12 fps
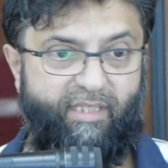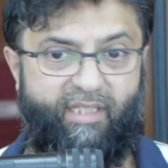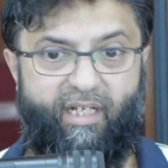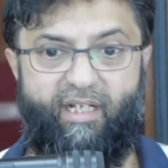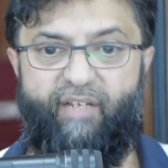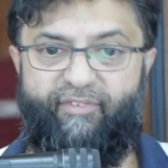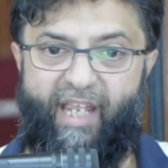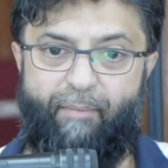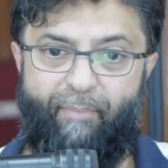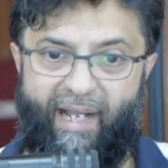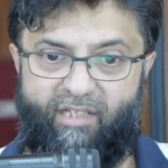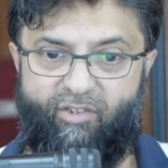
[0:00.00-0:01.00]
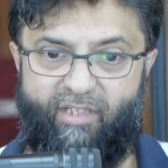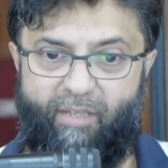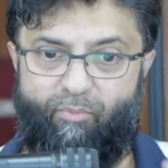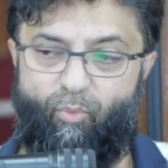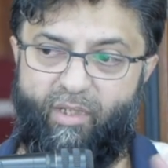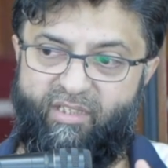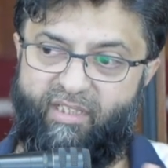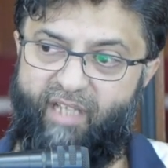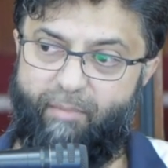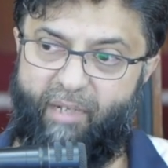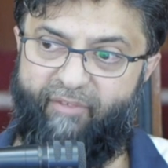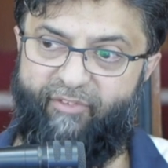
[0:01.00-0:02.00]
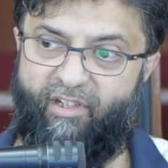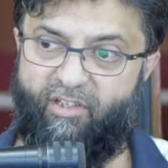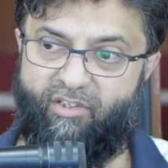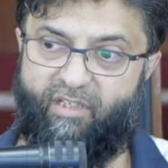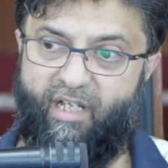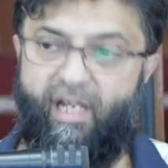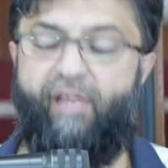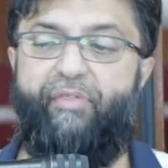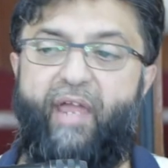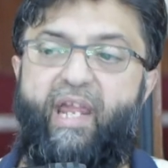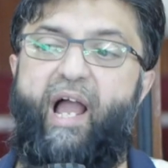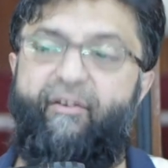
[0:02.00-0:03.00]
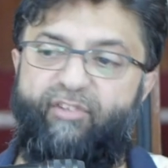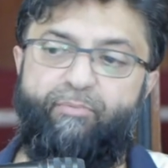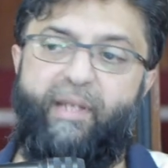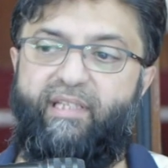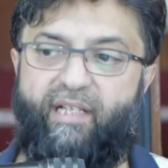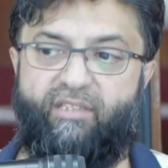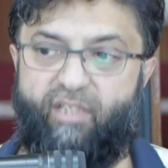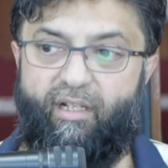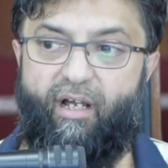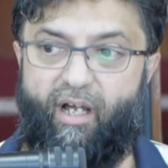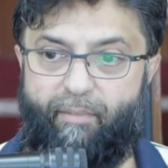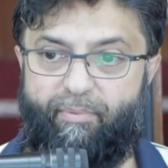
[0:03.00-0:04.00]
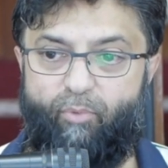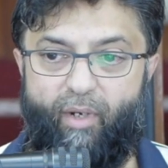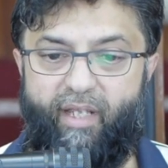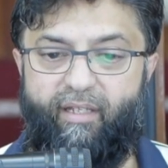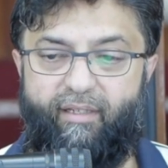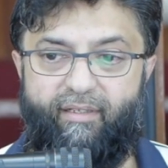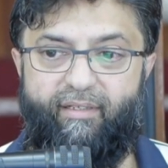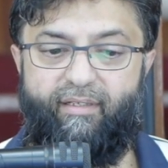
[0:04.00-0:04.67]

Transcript: The taklif came back to them once the time had finished. They have to make that salah up. Why?